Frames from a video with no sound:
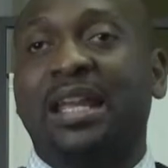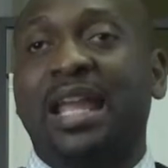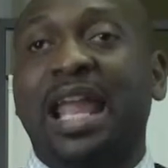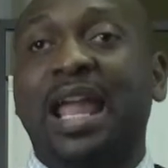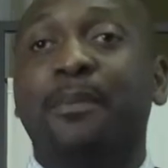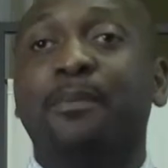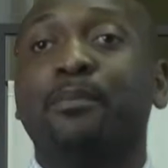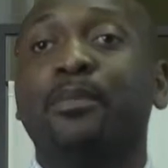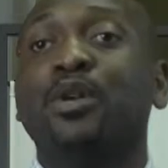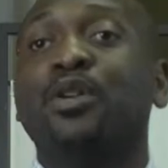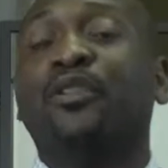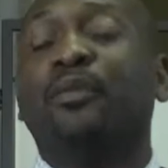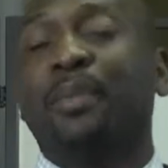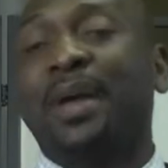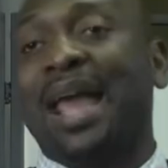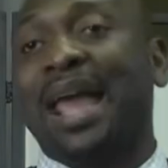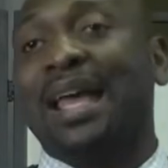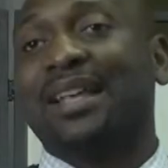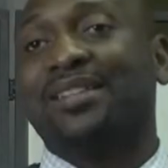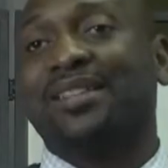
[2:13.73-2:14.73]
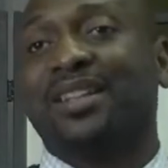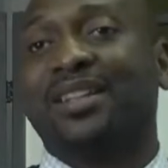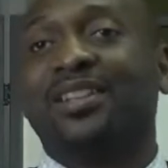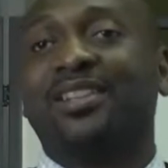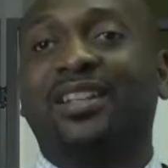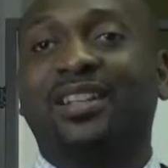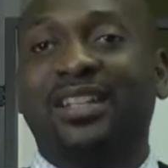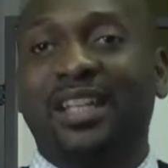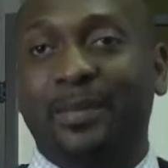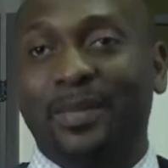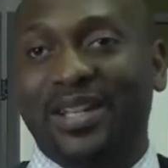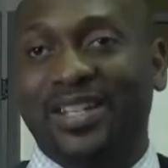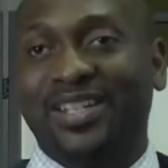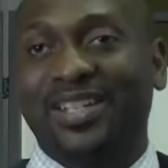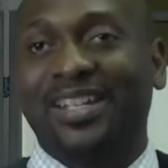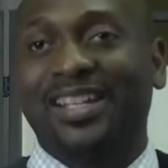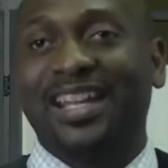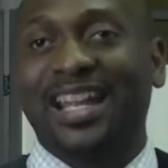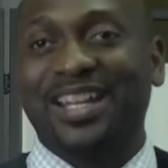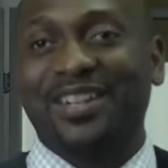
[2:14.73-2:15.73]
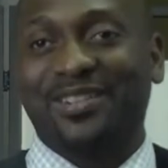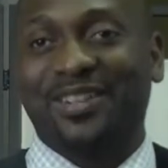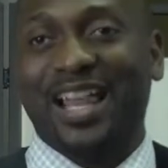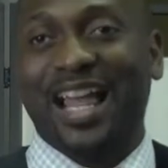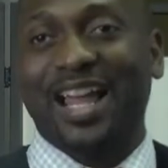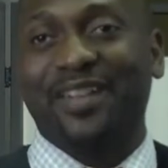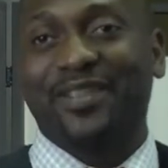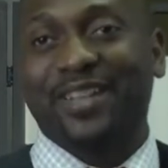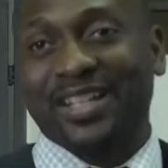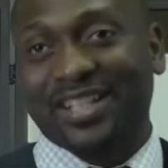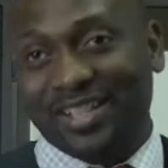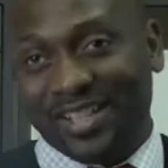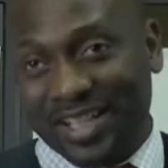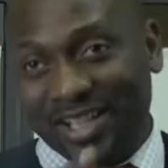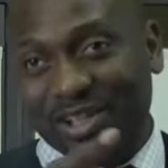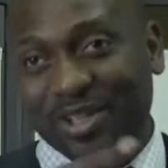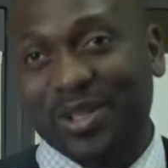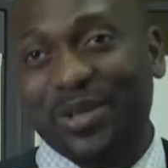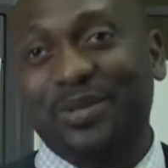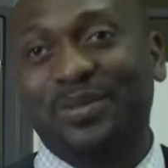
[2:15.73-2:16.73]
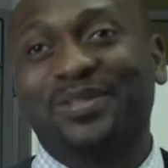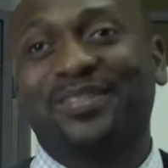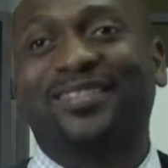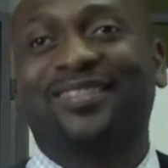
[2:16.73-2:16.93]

and move past the limits in your life. See you soon.